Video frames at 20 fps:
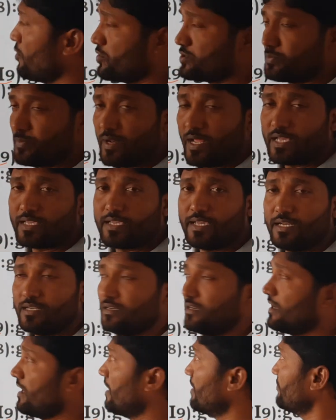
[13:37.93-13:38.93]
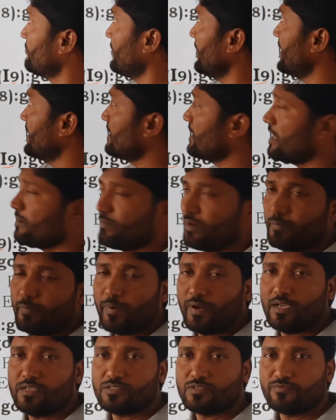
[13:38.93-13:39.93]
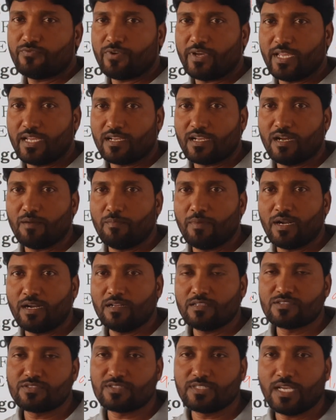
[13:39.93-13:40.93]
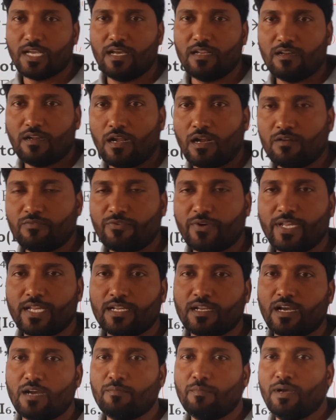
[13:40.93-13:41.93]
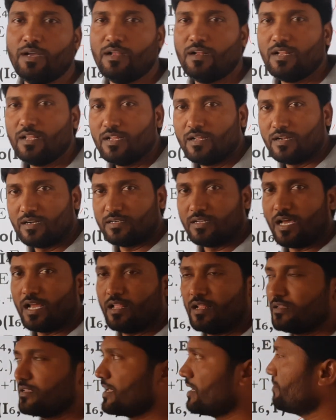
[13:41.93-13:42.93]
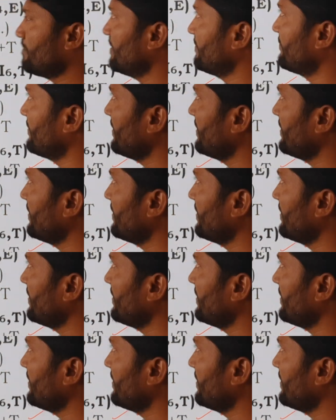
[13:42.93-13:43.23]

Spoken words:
close bracket and 5 comma plus, 5 comma star and 5 comma dollar can be